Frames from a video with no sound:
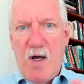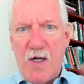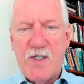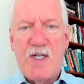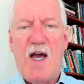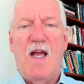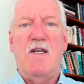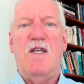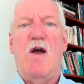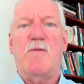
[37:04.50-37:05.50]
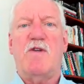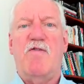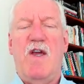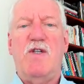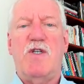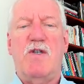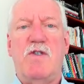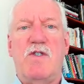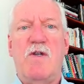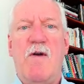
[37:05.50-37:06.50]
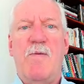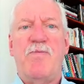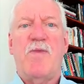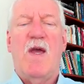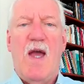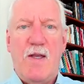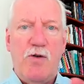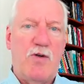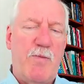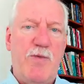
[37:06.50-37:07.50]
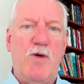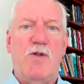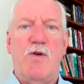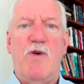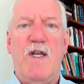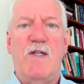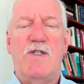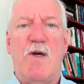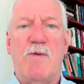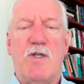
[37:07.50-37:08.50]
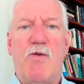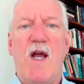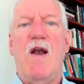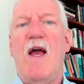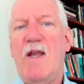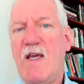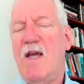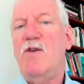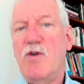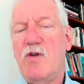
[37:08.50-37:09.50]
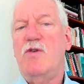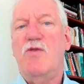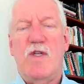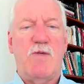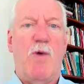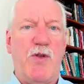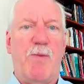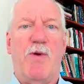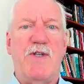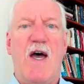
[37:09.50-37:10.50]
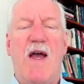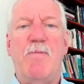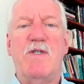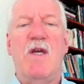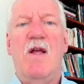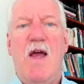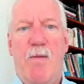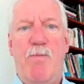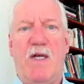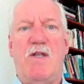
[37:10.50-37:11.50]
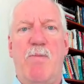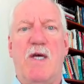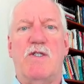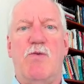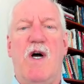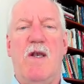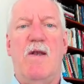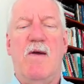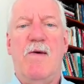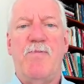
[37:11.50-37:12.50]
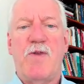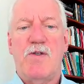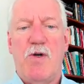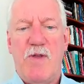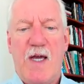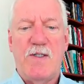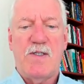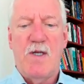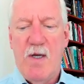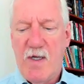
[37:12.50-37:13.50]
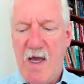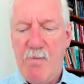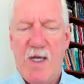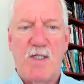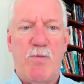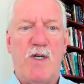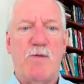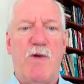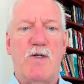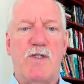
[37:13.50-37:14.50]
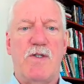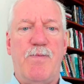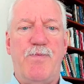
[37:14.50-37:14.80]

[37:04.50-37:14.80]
assign the observations, and you compute the within sum square. And again, you can do this multiple times and pick the best one. So that's Kmeans plus plus.